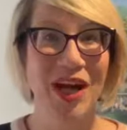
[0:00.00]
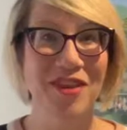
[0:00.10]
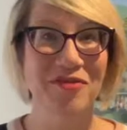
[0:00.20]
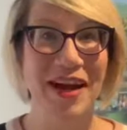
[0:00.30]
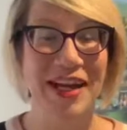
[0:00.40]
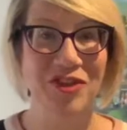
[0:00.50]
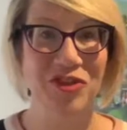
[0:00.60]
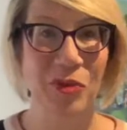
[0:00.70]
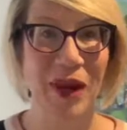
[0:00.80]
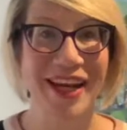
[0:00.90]
the
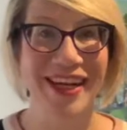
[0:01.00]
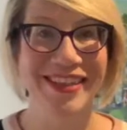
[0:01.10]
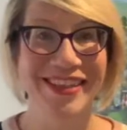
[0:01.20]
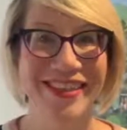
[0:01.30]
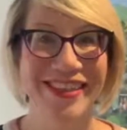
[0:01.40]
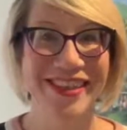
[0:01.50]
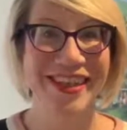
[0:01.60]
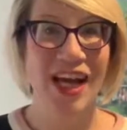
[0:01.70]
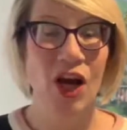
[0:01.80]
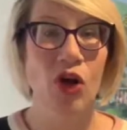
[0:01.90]
Financial Planner.
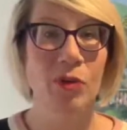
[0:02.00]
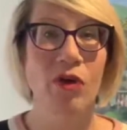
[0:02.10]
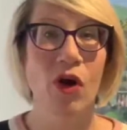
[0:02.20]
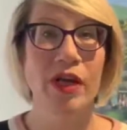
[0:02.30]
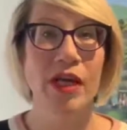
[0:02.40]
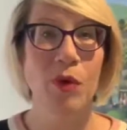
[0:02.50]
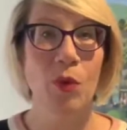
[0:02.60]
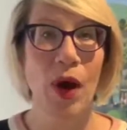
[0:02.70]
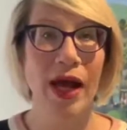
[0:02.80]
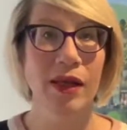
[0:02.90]
Hope you're all keeping
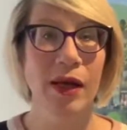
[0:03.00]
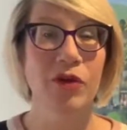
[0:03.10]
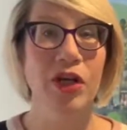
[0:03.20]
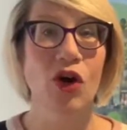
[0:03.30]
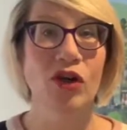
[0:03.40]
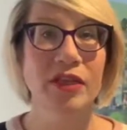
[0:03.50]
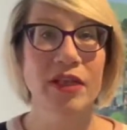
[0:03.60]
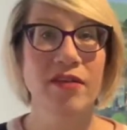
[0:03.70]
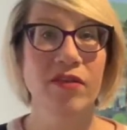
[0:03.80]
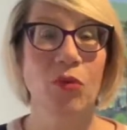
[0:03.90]
well. I'm recording
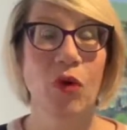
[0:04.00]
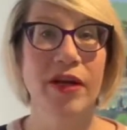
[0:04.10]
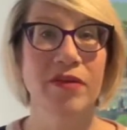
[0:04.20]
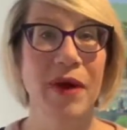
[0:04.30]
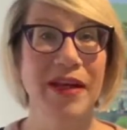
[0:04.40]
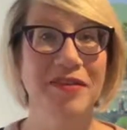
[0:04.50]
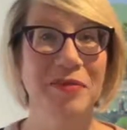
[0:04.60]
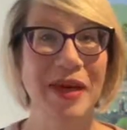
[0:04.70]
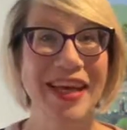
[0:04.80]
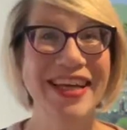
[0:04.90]
this on what is meant to
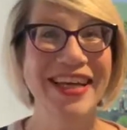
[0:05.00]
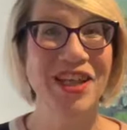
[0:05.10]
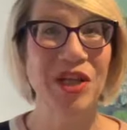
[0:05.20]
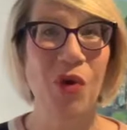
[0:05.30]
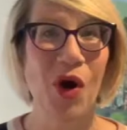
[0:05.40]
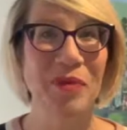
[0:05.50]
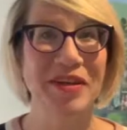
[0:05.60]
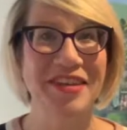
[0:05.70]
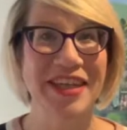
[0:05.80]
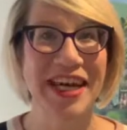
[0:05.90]
be the
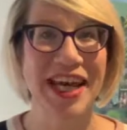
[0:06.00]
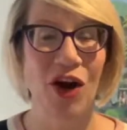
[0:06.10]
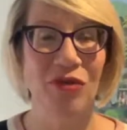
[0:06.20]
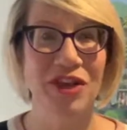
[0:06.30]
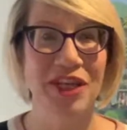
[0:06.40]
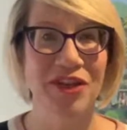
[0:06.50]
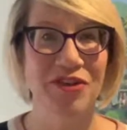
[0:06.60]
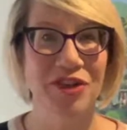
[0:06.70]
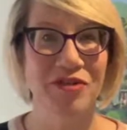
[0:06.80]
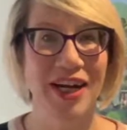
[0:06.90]
warmest day of the year
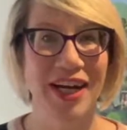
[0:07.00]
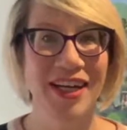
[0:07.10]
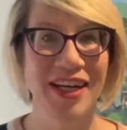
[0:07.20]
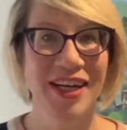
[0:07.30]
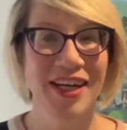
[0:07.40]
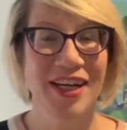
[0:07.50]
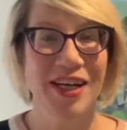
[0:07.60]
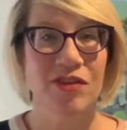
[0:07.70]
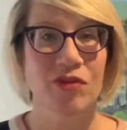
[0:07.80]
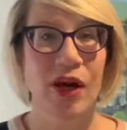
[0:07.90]
so far,
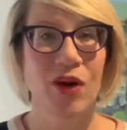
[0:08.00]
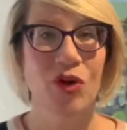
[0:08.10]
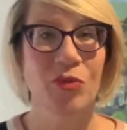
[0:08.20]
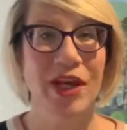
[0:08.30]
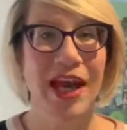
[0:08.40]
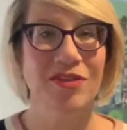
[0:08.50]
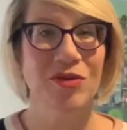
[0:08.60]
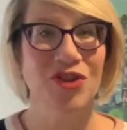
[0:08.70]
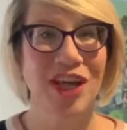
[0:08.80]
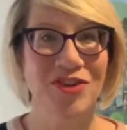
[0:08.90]
so I hope you get
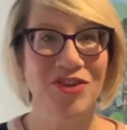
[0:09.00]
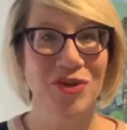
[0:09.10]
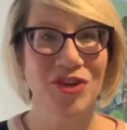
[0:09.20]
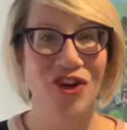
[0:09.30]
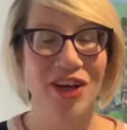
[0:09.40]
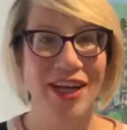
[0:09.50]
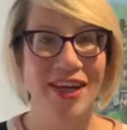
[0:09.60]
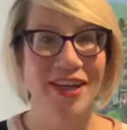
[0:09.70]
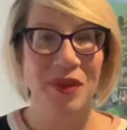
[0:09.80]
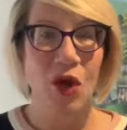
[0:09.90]
some chance to enjoy it.
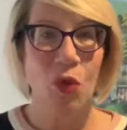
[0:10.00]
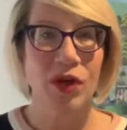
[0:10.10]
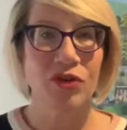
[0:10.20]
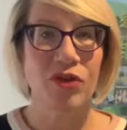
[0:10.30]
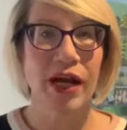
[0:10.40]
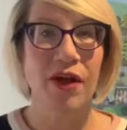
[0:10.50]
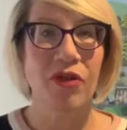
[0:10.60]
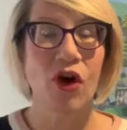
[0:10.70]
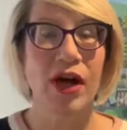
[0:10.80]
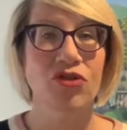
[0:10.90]
What I
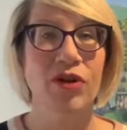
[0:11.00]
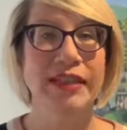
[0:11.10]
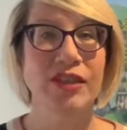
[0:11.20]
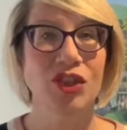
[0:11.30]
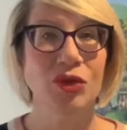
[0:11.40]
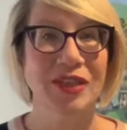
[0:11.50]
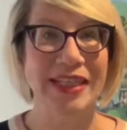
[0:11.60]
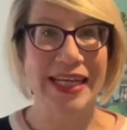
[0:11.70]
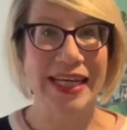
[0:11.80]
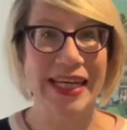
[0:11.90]
thought I'd try to do
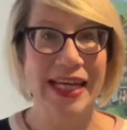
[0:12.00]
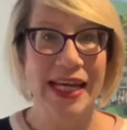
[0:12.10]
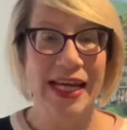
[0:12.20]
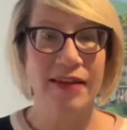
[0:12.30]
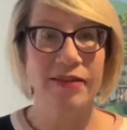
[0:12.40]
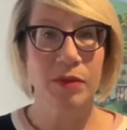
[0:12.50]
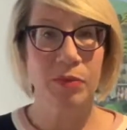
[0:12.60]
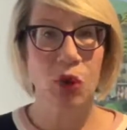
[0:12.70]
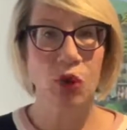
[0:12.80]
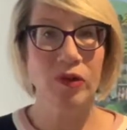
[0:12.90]
today is to
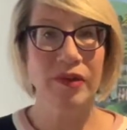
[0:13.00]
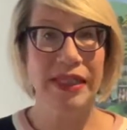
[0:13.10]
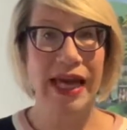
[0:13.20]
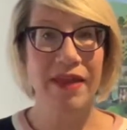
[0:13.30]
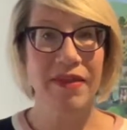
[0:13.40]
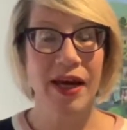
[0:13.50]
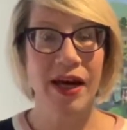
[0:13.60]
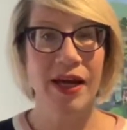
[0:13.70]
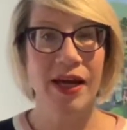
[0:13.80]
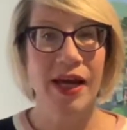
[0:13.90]
pull
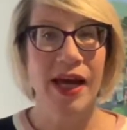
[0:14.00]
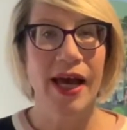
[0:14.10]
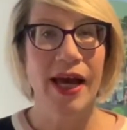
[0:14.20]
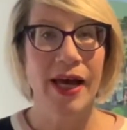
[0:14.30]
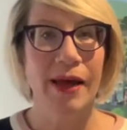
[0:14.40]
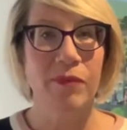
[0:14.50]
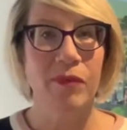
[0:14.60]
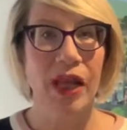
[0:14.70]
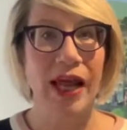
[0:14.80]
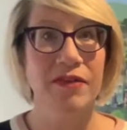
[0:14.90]
together
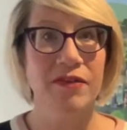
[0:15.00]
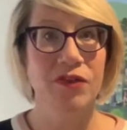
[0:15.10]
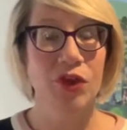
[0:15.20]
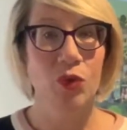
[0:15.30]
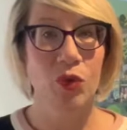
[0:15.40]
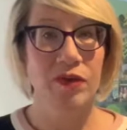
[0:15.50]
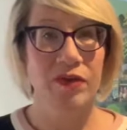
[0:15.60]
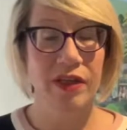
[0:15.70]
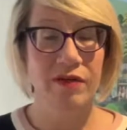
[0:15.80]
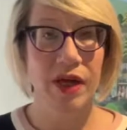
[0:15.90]
the last few
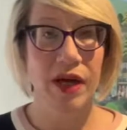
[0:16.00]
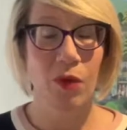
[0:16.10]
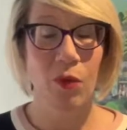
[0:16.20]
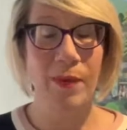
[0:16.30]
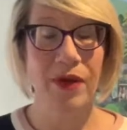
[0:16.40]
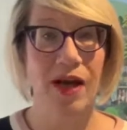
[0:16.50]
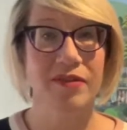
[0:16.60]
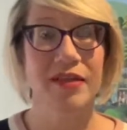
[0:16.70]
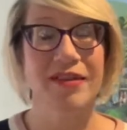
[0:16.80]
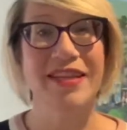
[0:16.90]
webinars
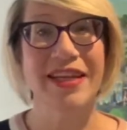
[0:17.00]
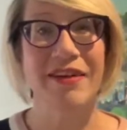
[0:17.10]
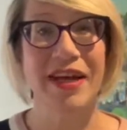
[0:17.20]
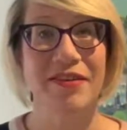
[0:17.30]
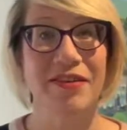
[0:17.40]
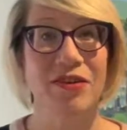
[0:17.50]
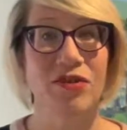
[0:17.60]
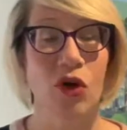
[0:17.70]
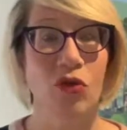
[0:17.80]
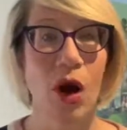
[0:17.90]
in the series.
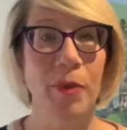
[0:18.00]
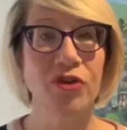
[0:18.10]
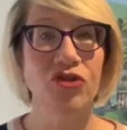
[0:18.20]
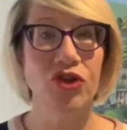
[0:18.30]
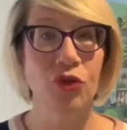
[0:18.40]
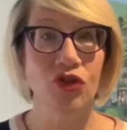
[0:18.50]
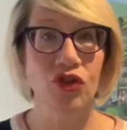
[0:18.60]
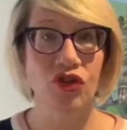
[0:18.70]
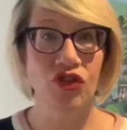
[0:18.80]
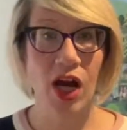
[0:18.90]
So Rob introduced us
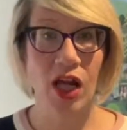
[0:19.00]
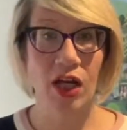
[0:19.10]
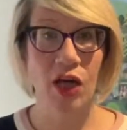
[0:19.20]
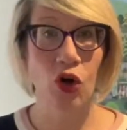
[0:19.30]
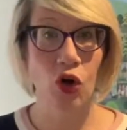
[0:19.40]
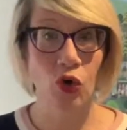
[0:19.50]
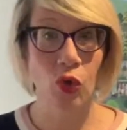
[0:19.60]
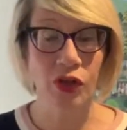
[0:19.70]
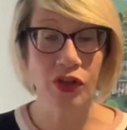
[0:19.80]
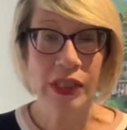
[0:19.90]
to Charlotte at
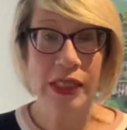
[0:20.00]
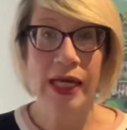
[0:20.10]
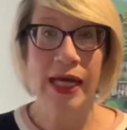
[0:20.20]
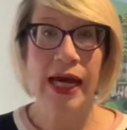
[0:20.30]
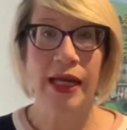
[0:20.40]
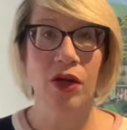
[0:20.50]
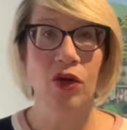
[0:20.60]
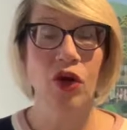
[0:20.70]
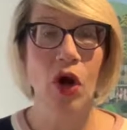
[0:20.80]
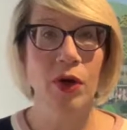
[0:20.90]
Oakwood, and I
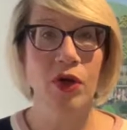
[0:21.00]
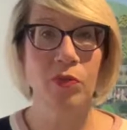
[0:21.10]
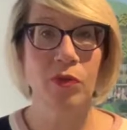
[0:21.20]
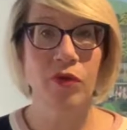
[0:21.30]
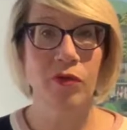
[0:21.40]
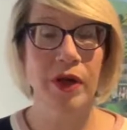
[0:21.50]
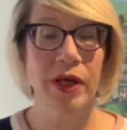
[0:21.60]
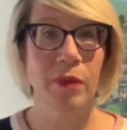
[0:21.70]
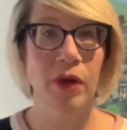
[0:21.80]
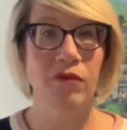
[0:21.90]
know a number of
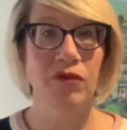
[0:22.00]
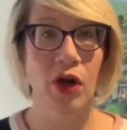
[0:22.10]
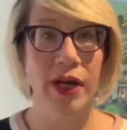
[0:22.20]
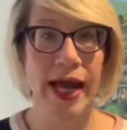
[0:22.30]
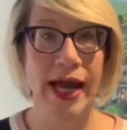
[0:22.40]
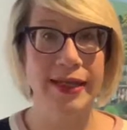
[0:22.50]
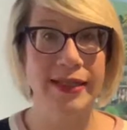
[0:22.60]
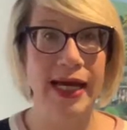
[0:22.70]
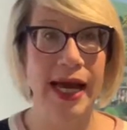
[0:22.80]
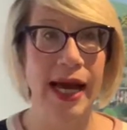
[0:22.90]
people have gone ahead
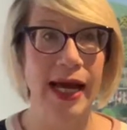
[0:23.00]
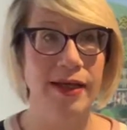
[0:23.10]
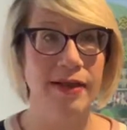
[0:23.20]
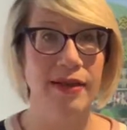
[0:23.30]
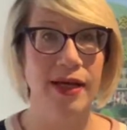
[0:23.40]
and